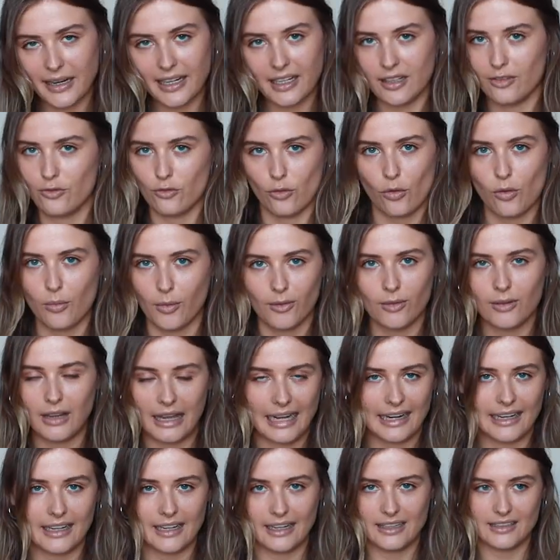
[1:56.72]
made it normal.
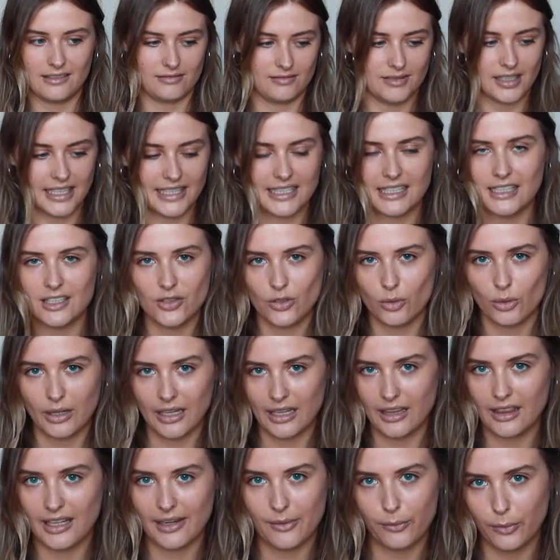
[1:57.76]
Like I didn't do
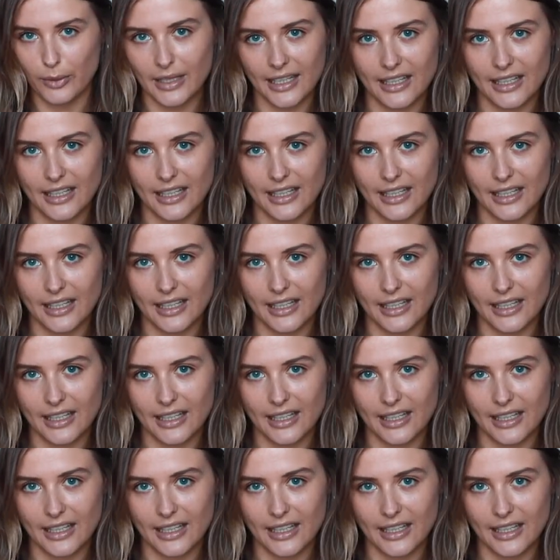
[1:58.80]
anything